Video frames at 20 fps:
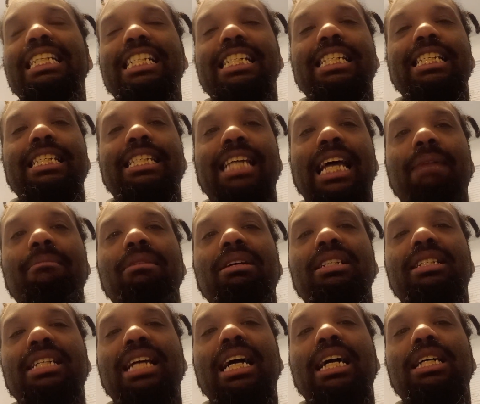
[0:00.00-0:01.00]
the same
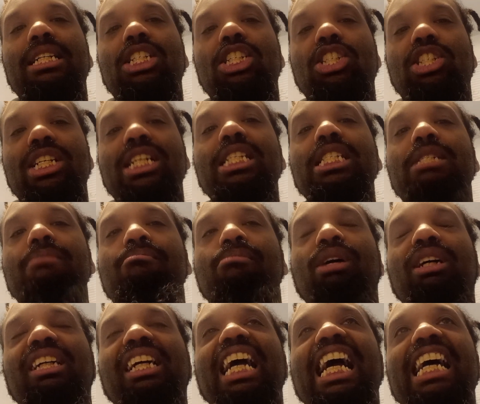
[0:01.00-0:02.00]
exact sense,
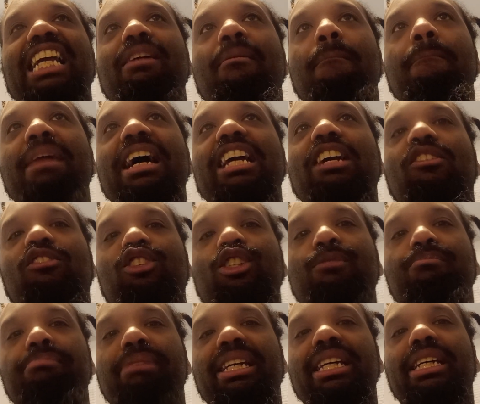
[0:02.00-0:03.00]
but in a manner of
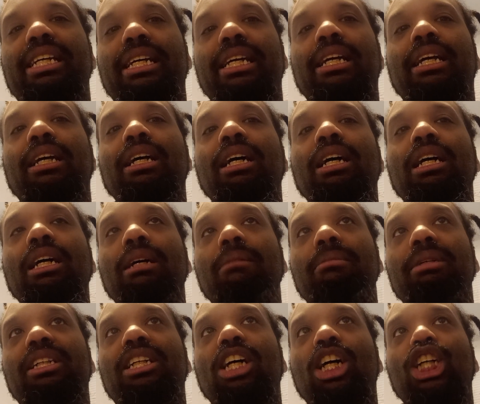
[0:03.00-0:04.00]
speaking,
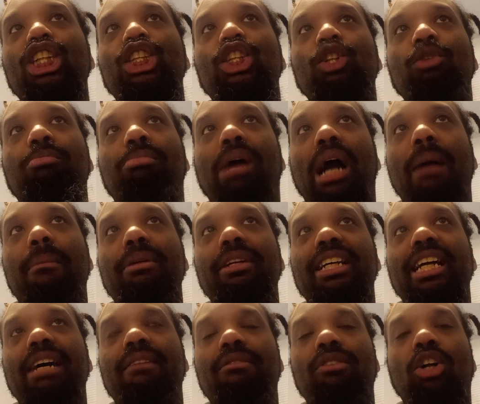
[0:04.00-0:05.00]
because you probably
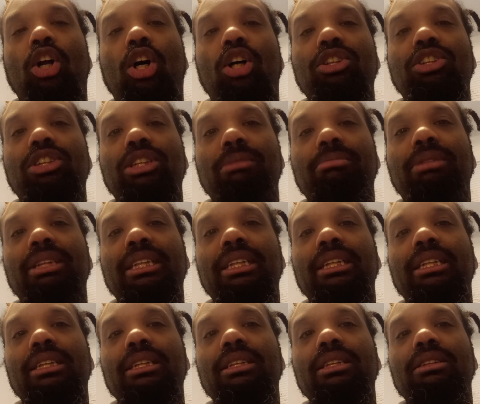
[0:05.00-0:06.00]
have lost
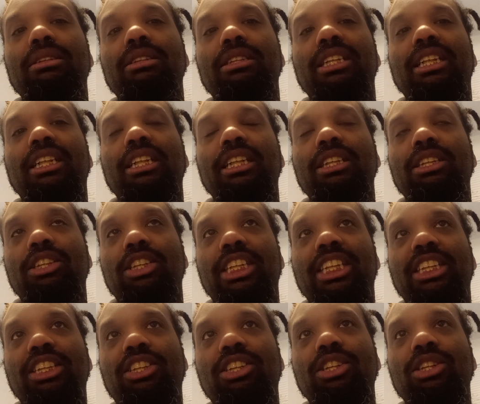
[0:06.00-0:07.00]
something dear
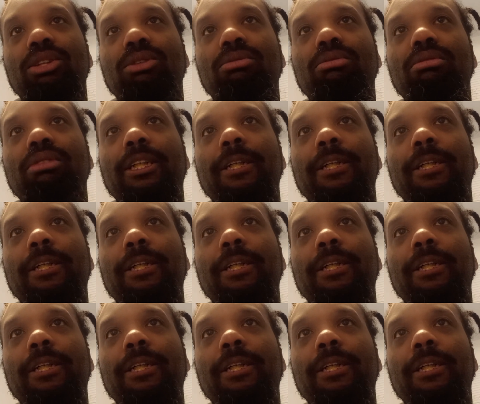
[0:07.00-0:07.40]
to you,